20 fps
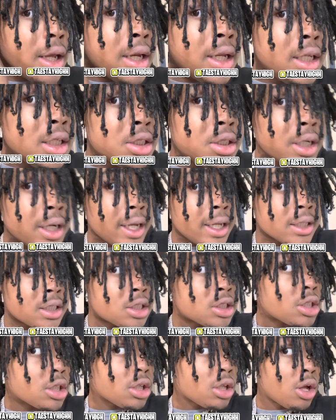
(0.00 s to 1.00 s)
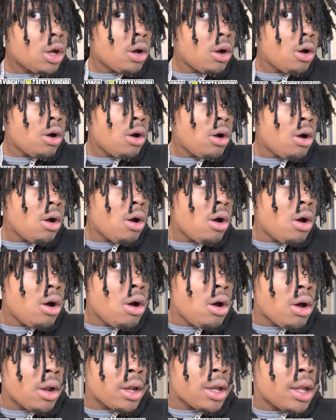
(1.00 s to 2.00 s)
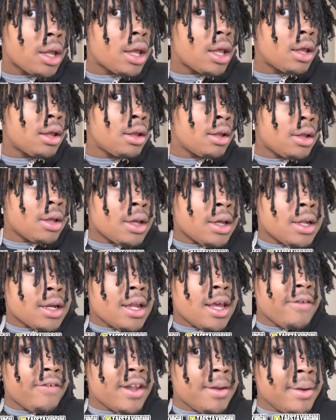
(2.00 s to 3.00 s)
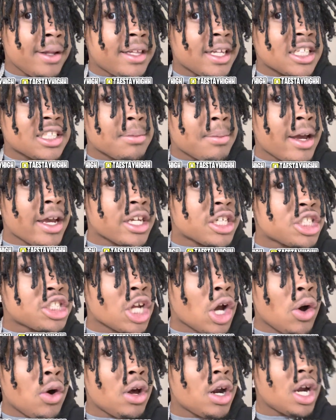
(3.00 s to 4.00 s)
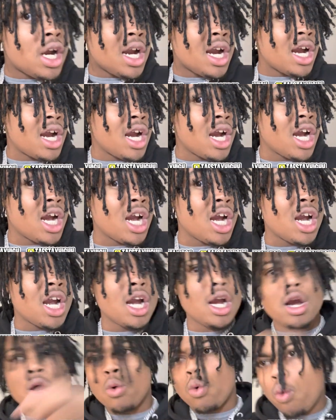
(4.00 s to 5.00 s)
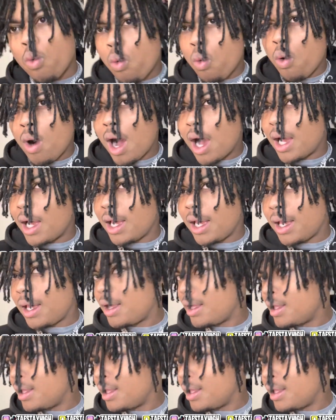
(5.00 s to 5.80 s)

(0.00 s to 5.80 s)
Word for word: these dreads is long. If it be touching my shoulder, what?